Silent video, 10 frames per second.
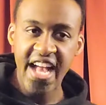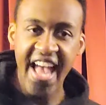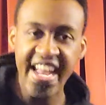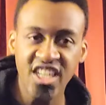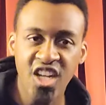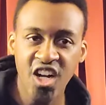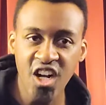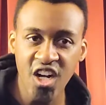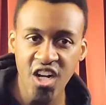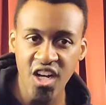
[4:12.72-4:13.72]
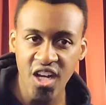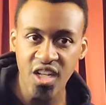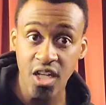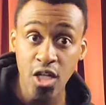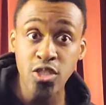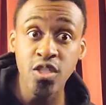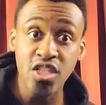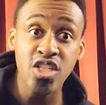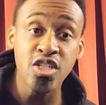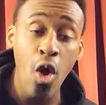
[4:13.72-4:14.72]
and good to the
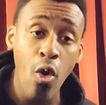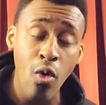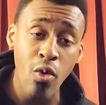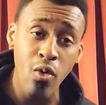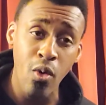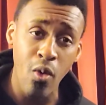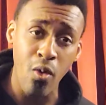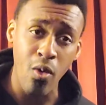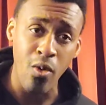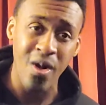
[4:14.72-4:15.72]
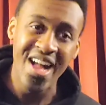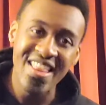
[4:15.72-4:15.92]
soul.